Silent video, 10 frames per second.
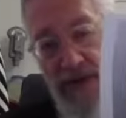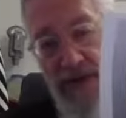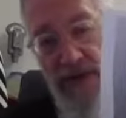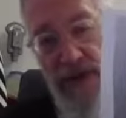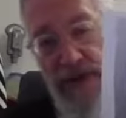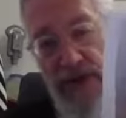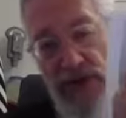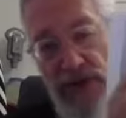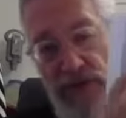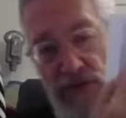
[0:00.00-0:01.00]
the
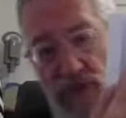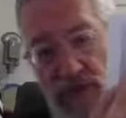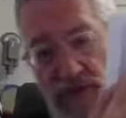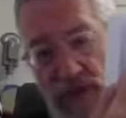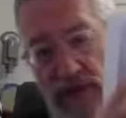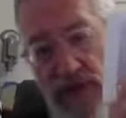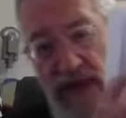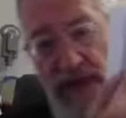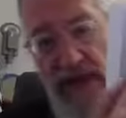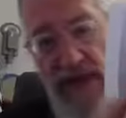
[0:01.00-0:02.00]
entire structure, the
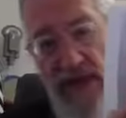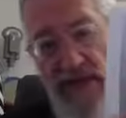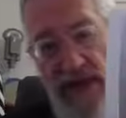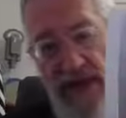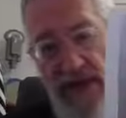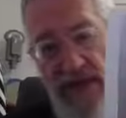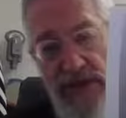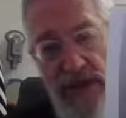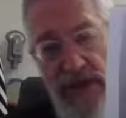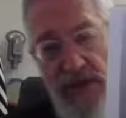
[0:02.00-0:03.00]
entire area
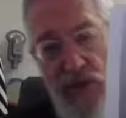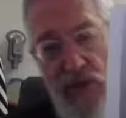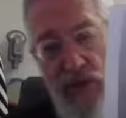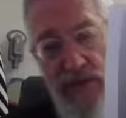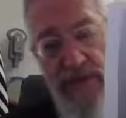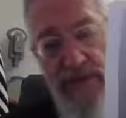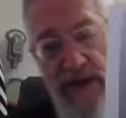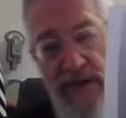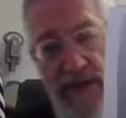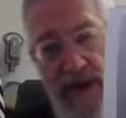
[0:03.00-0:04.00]
inside the walls of
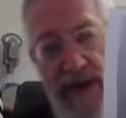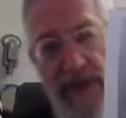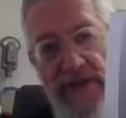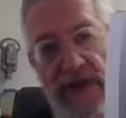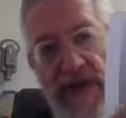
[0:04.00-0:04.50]
Hara